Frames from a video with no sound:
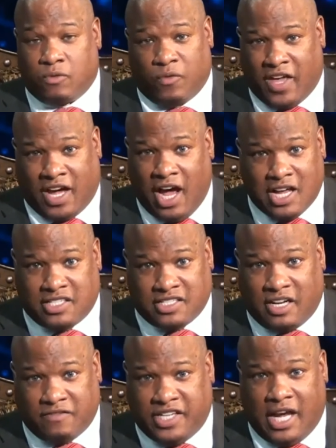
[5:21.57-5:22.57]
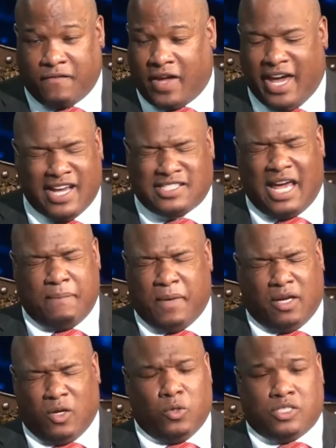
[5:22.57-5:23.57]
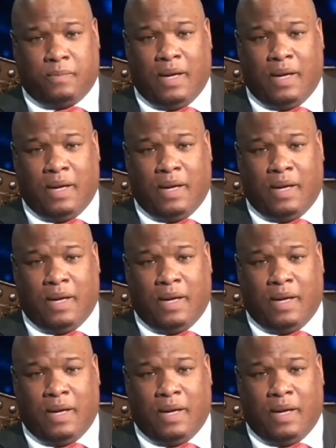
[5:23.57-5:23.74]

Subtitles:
the cousins of JFK, his name eludes me,